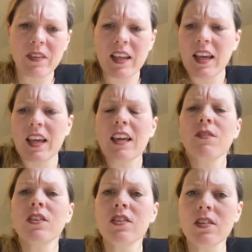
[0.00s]

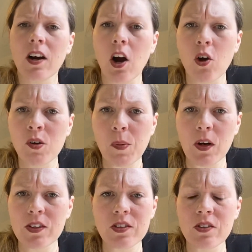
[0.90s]
even just our own
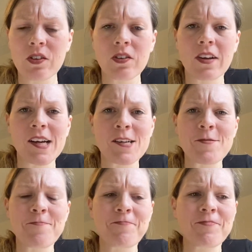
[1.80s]

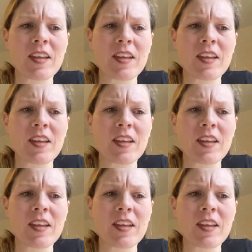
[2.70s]
personal